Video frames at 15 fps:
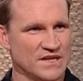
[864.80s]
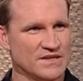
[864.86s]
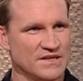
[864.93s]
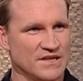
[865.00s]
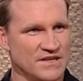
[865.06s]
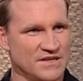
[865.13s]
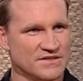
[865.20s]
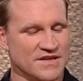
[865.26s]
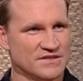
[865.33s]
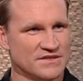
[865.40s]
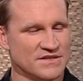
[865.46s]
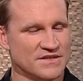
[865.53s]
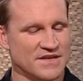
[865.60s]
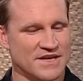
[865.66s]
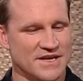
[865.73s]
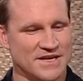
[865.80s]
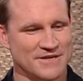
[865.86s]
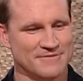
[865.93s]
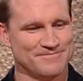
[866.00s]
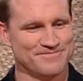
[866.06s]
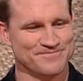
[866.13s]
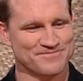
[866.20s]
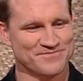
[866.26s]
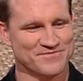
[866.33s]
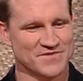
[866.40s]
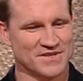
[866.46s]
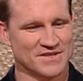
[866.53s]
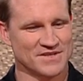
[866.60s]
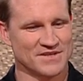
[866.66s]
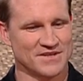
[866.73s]
that is um,
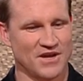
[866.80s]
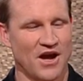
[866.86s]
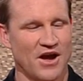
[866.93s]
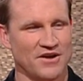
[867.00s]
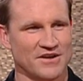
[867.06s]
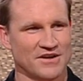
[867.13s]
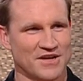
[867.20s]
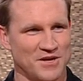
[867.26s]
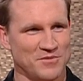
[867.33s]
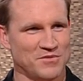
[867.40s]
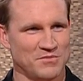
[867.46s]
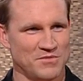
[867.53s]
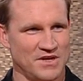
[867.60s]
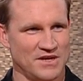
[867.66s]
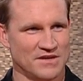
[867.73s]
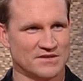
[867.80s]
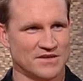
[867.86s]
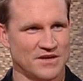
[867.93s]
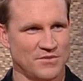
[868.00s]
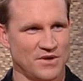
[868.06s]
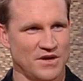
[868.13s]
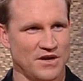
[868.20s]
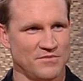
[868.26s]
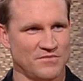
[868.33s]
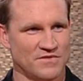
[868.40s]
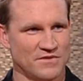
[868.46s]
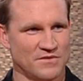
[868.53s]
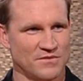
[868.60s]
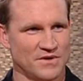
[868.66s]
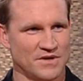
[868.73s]
going to keep them there. So we hope
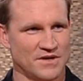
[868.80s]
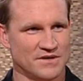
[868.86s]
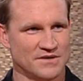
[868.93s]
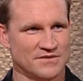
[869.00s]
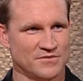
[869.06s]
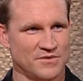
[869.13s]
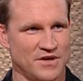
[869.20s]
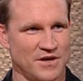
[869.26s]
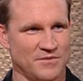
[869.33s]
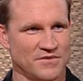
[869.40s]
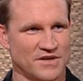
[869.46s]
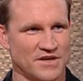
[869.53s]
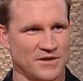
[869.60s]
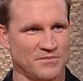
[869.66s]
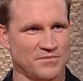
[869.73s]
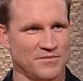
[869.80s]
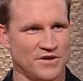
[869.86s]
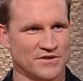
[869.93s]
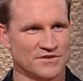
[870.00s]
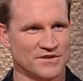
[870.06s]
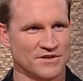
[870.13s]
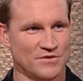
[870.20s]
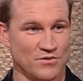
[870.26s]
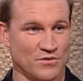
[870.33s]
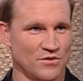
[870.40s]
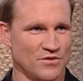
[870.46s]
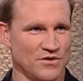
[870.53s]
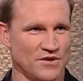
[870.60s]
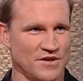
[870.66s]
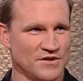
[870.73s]
to uh, we hope to keep most of the, all,
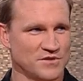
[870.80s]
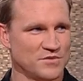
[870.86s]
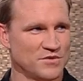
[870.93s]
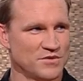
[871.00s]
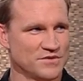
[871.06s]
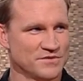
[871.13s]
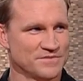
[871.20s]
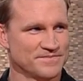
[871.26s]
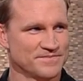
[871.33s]
all of those boys.